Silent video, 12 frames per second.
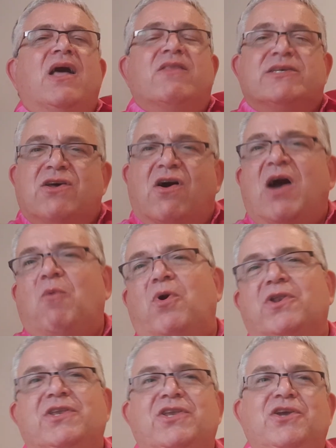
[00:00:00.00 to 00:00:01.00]
The song I
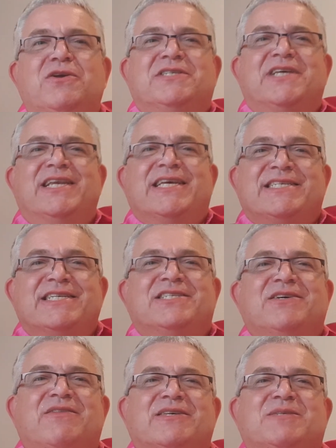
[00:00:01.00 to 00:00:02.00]
want you to listen
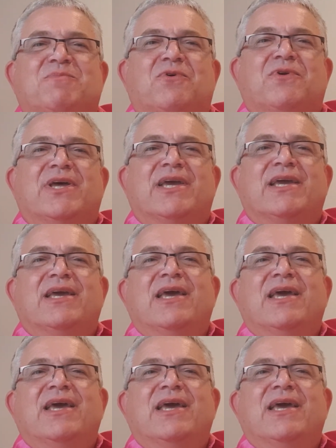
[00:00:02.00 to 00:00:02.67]
to this morning